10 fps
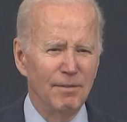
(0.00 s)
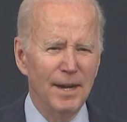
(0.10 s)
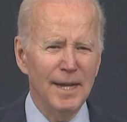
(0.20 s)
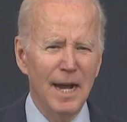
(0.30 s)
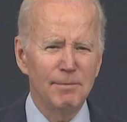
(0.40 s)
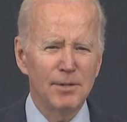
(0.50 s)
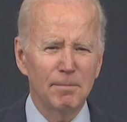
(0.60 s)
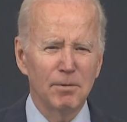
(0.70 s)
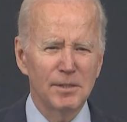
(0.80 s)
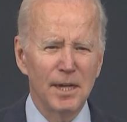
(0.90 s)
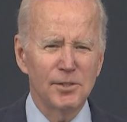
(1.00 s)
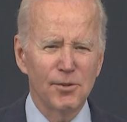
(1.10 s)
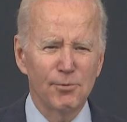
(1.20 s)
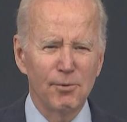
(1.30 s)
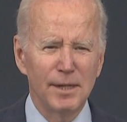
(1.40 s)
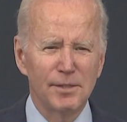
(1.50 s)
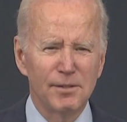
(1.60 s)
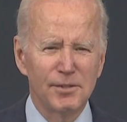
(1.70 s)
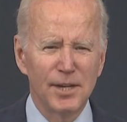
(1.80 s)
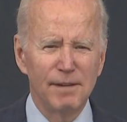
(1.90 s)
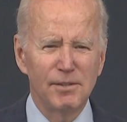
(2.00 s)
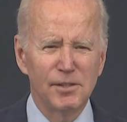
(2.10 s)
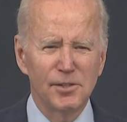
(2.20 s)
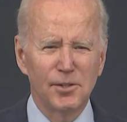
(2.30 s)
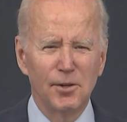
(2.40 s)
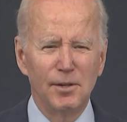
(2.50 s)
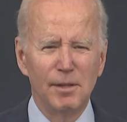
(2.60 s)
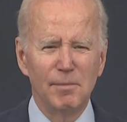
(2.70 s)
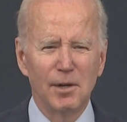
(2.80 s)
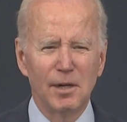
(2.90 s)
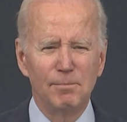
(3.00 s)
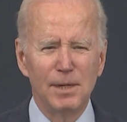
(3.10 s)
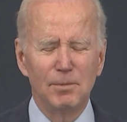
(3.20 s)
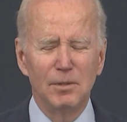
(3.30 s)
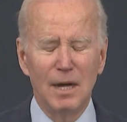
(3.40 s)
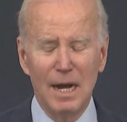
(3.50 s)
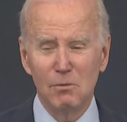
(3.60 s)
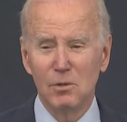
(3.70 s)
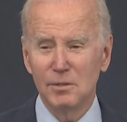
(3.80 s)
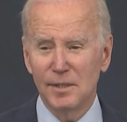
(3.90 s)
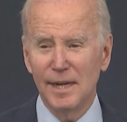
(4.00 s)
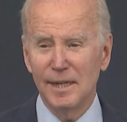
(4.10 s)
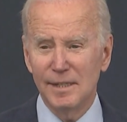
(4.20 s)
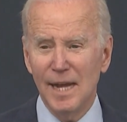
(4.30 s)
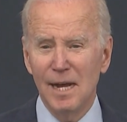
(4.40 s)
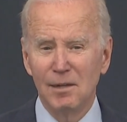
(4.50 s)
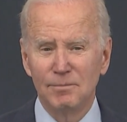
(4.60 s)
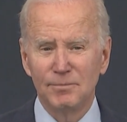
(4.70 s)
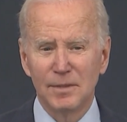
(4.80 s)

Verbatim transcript: If any object presents a threat to the safety and security of the American people, I will take it down.